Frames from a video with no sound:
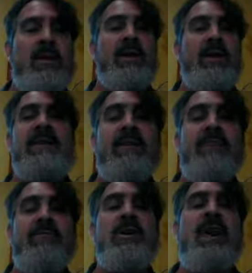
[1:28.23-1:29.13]
Okay,
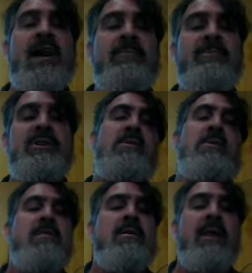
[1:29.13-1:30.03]
different
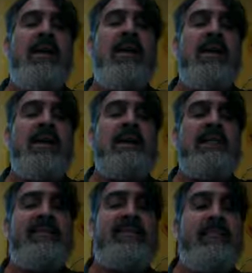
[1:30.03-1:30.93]
objects and
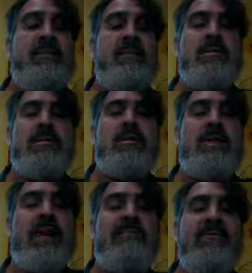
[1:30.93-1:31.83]
substances
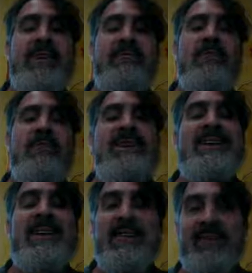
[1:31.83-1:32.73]
have different
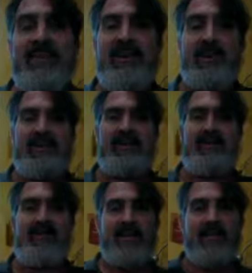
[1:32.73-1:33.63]
densities.
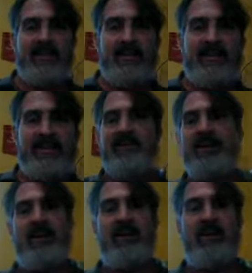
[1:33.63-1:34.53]

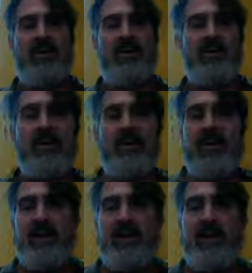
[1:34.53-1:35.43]
So,
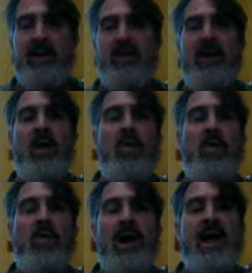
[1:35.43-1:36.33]
a
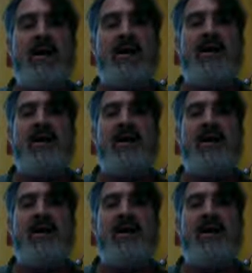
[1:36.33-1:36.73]
rock